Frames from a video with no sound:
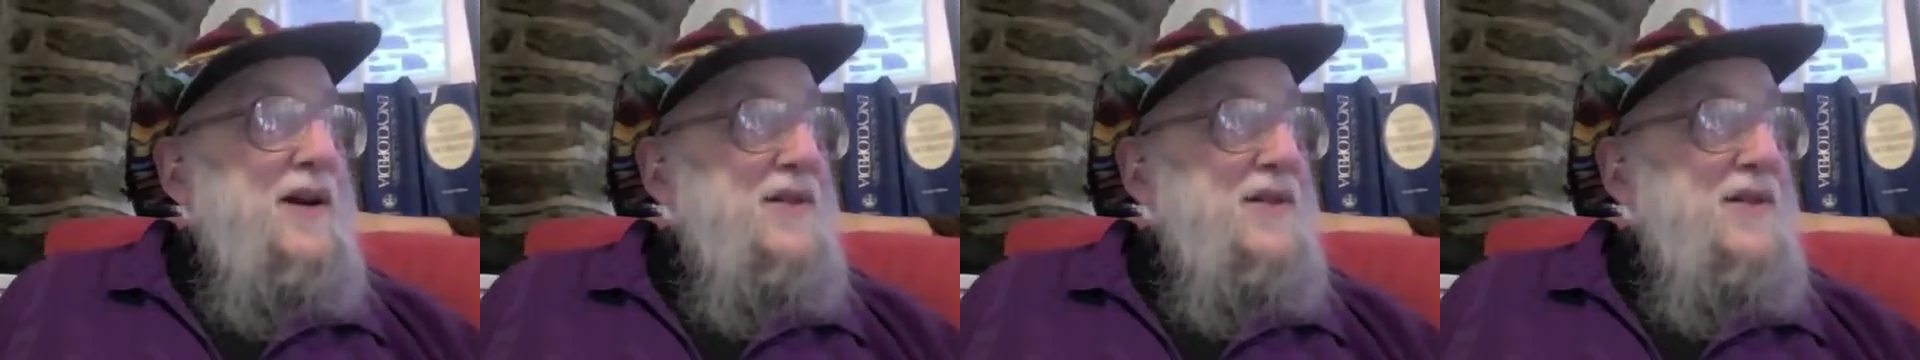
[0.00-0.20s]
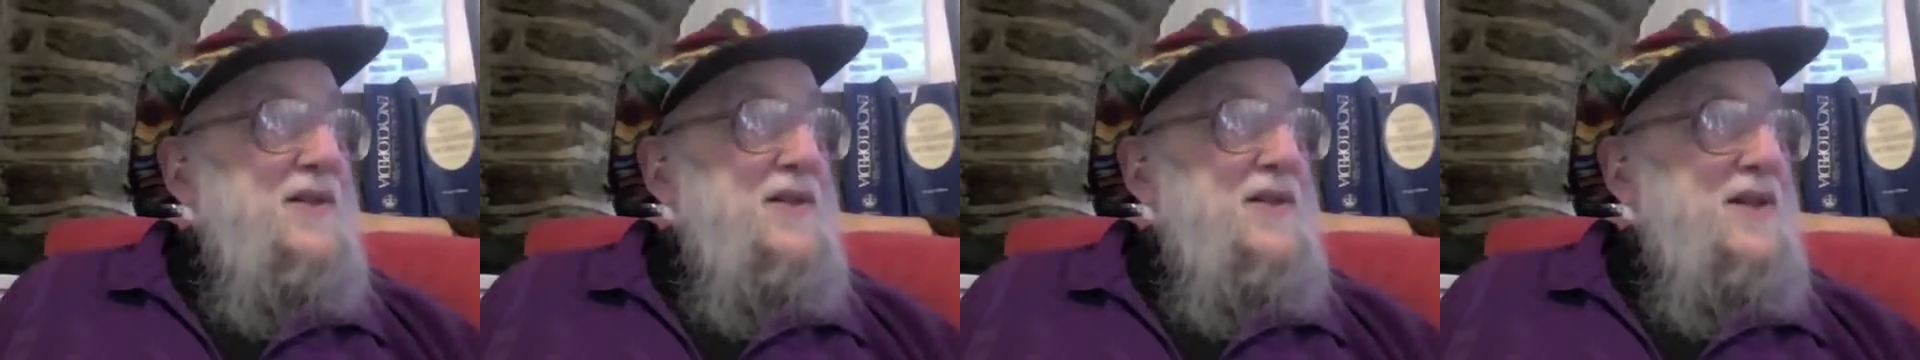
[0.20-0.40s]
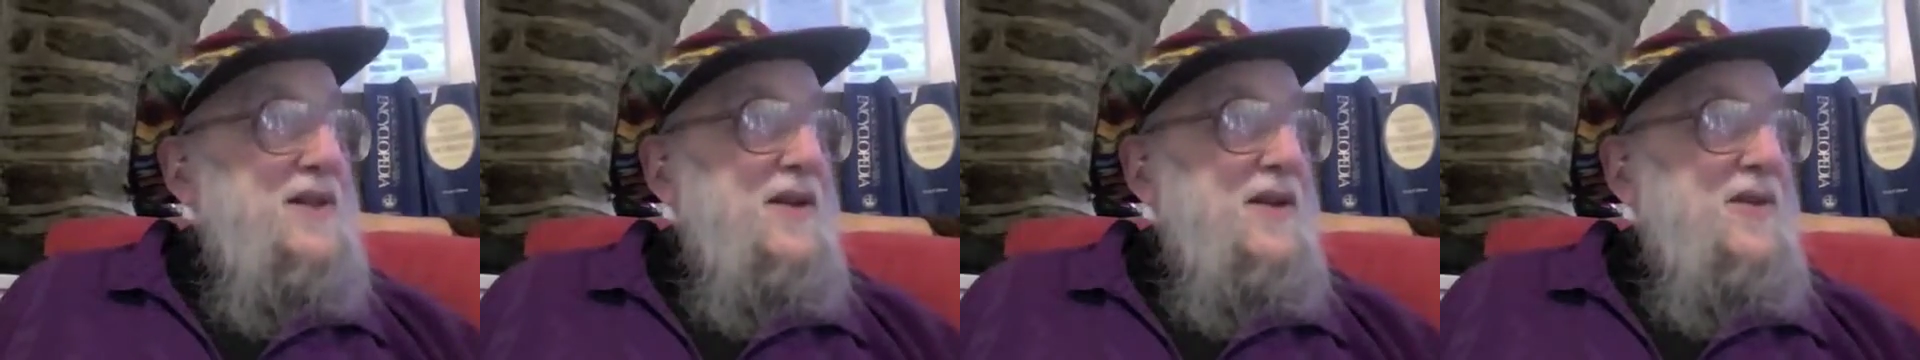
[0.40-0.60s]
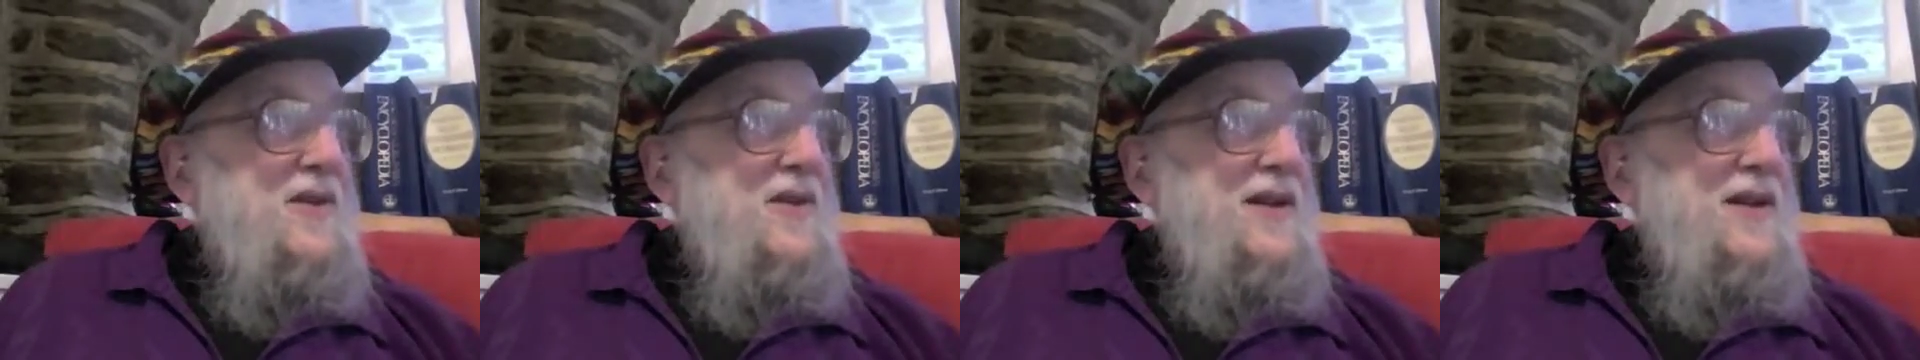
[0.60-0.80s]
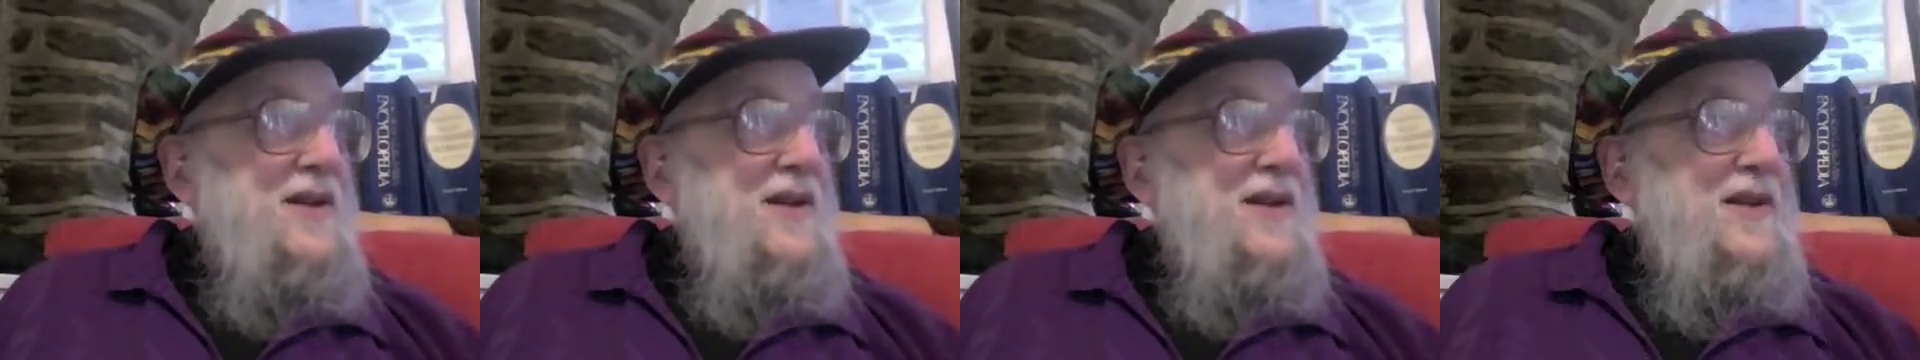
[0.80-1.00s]
and the Seder
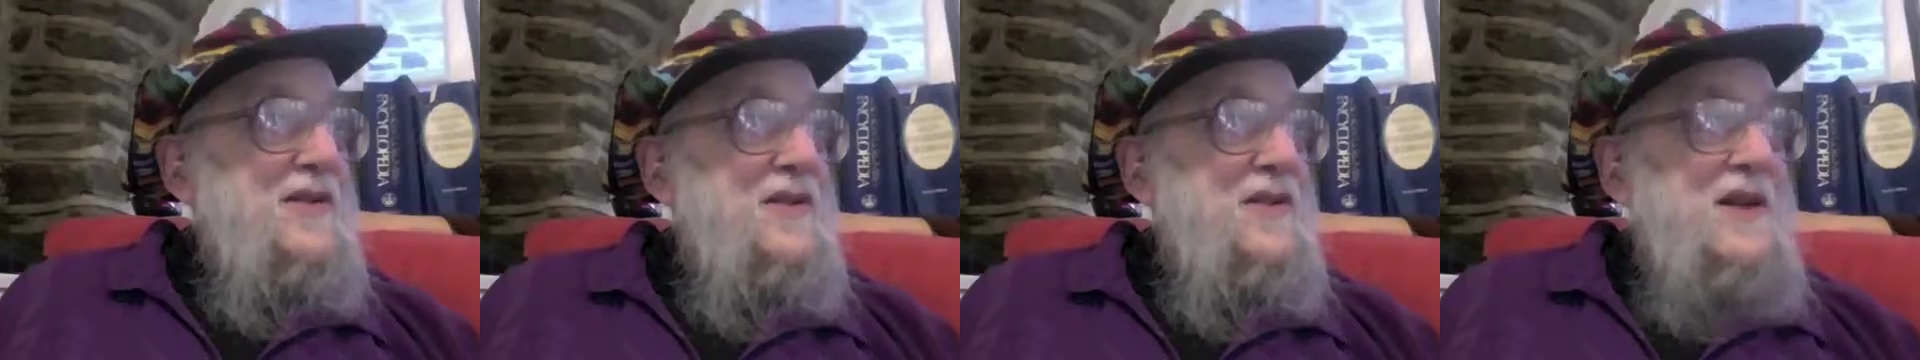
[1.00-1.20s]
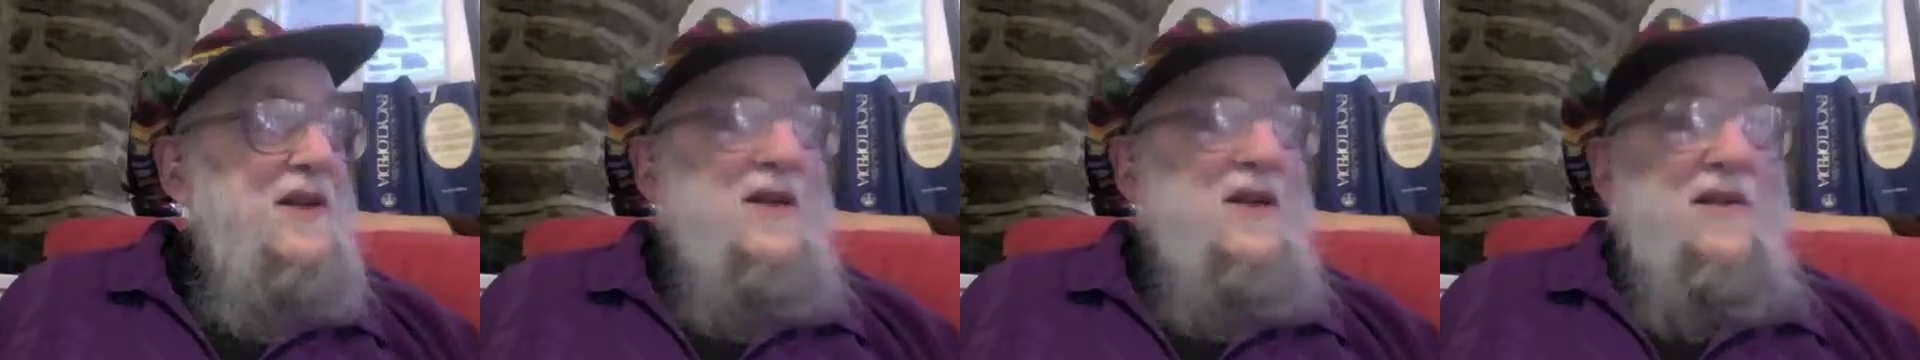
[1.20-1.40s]
he leads